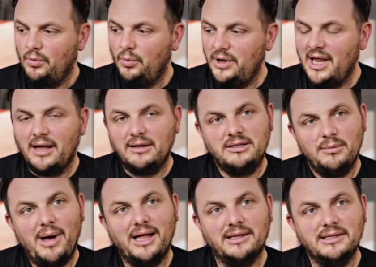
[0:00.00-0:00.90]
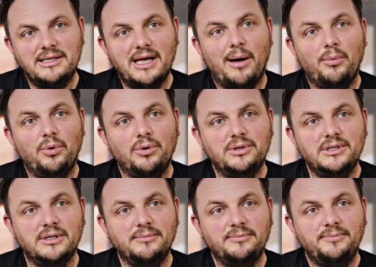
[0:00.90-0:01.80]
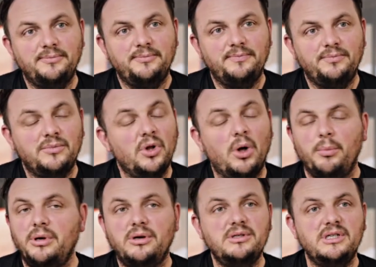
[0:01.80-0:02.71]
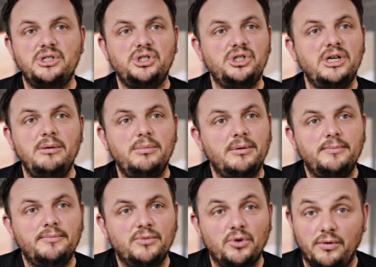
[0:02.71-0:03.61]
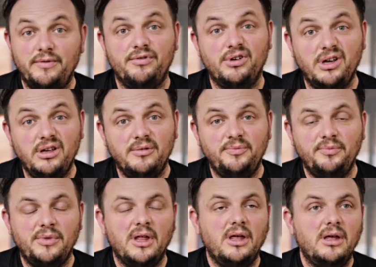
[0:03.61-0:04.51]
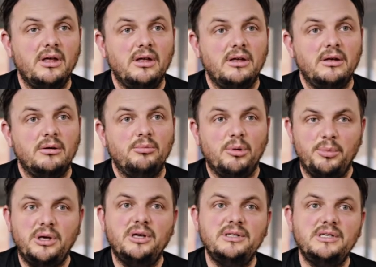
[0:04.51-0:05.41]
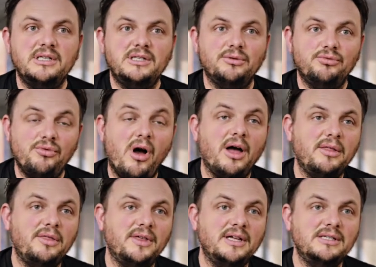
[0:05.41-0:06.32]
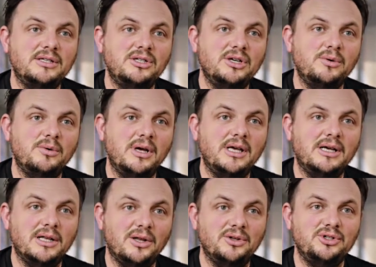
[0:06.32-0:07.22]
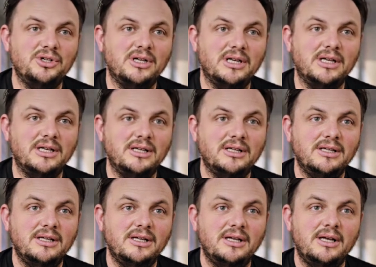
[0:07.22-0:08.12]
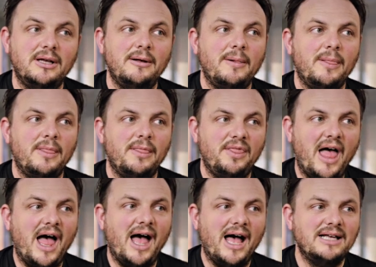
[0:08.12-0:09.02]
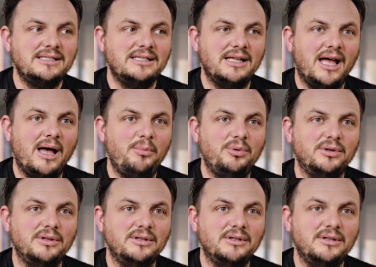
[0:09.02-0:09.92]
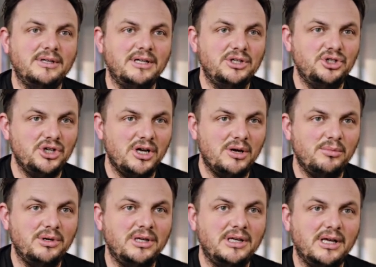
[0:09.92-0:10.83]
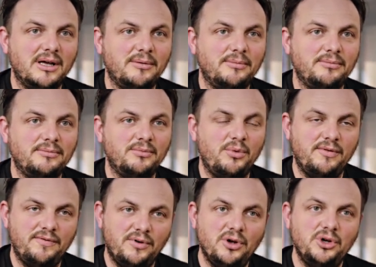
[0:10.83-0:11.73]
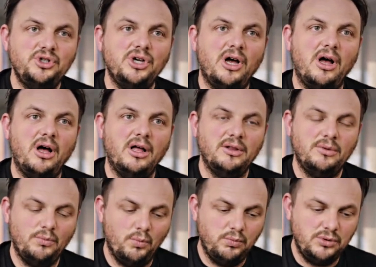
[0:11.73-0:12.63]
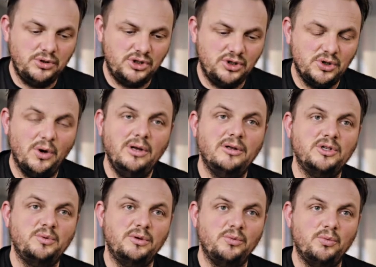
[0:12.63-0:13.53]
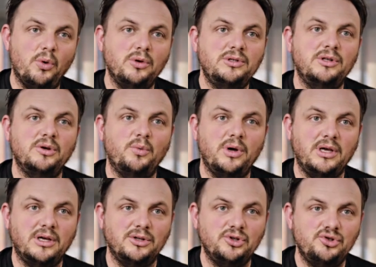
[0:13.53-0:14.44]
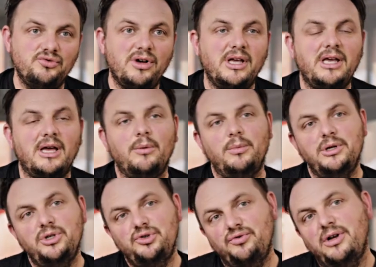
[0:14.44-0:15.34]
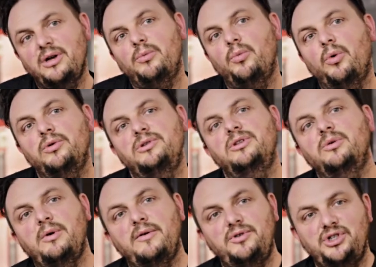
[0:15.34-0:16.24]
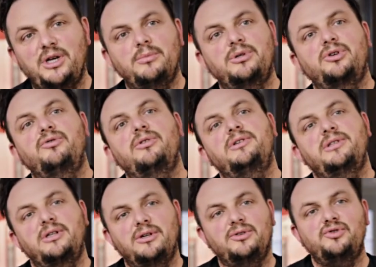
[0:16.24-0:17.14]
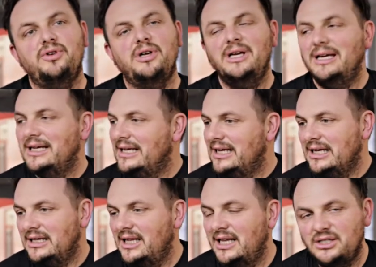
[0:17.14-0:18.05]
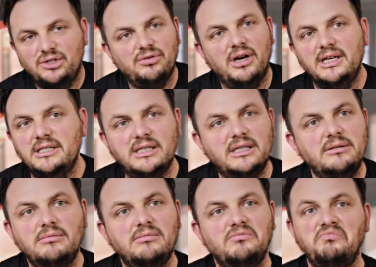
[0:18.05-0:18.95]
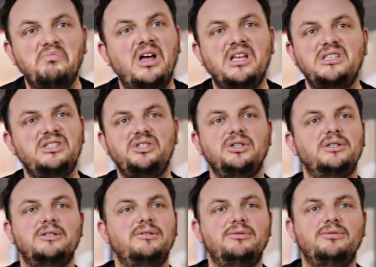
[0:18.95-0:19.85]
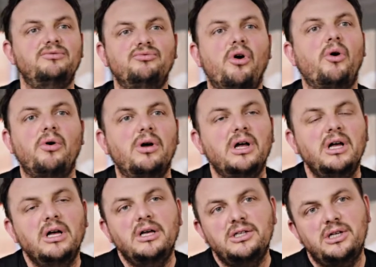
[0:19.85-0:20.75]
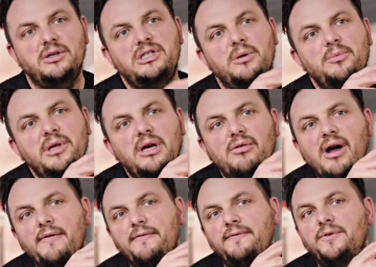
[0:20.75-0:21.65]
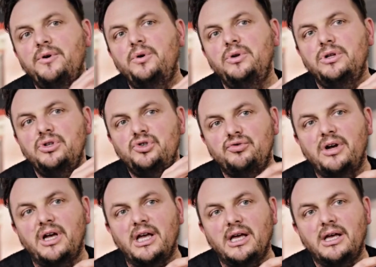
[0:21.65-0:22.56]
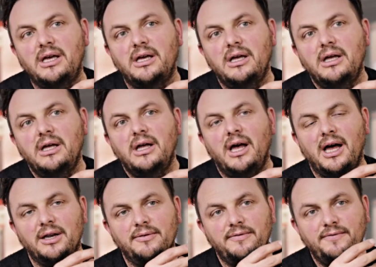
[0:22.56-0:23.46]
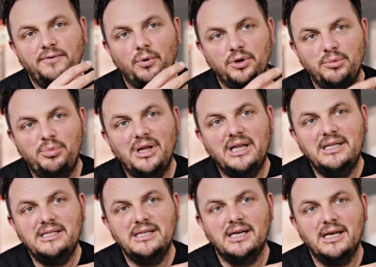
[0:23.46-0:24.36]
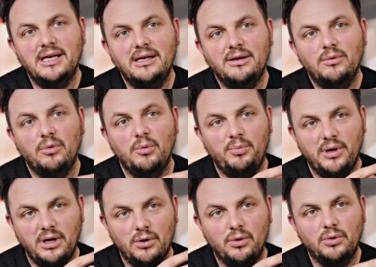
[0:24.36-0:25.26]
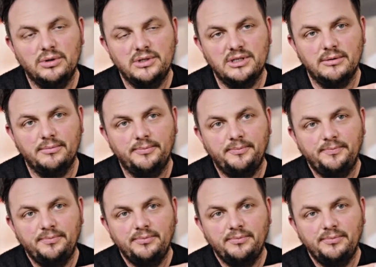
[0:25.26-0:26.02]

We now demand tap water, not because it's cheap, free, but because it's the right thing to do ecologically. That hasn't happened in Germany yet. We flush our toilets with water that we can drink, and we drink water that we've shipped across the country. That's crazy. That's just wrong. So something around food and drink and affordability would be awesome.